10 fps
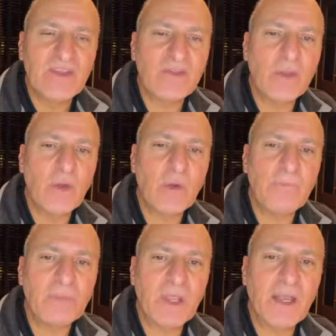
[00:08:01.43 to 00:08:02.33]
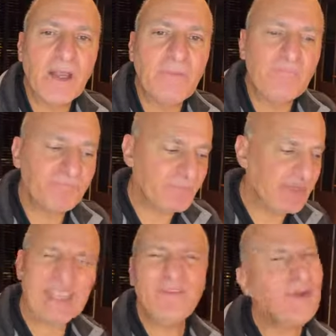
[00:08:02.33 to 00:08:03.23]
So
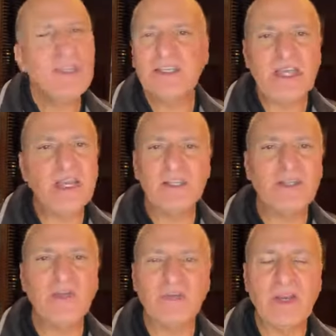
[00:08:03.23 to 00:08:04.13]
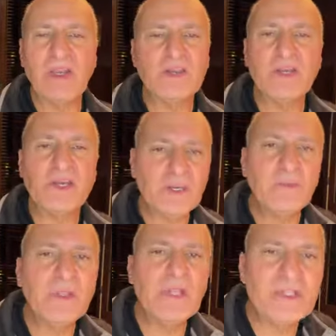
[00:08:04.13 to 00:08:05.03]
really exciting stuff, right? It's going
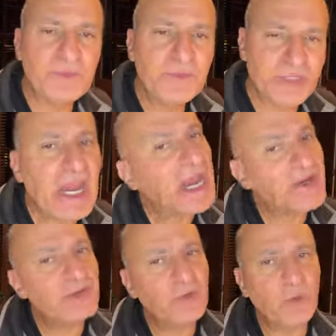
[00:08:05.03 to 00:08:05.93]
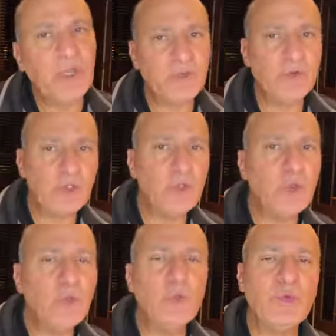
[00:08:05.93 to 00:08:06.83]
to really change the way you
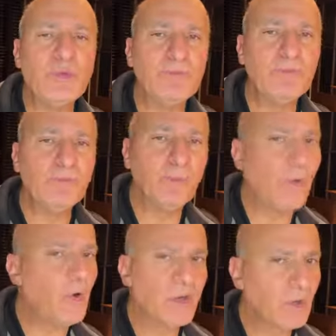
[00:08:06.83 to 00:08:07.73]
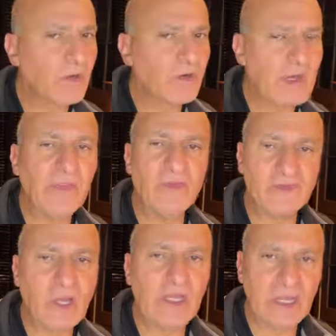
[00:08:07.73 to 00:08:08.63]
do bony work around the
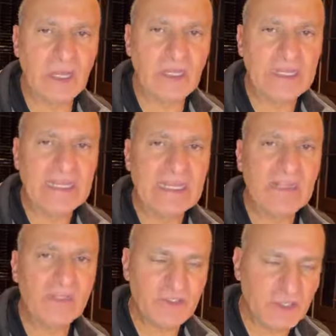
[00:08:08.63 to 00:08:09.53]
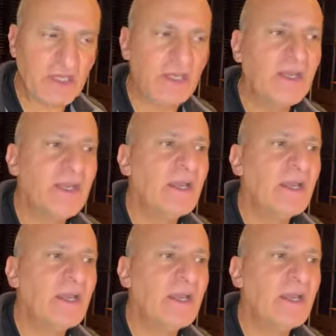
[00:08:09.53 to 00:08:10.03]
jawline and the chin.